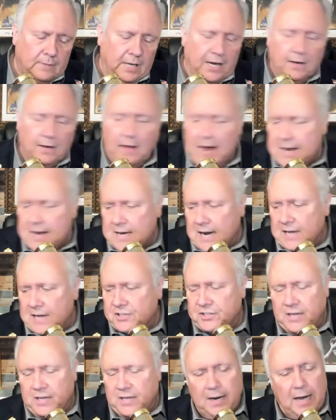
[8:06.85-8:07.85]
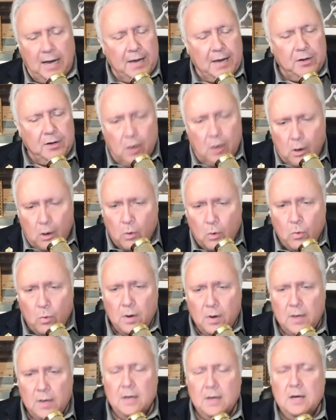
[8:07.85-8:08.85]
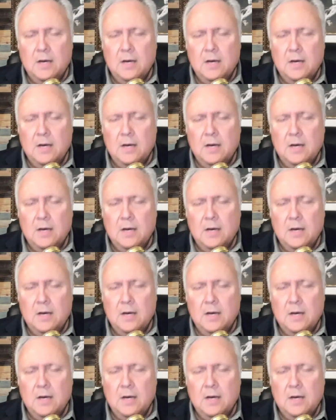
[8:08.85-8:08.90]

And like I said, I know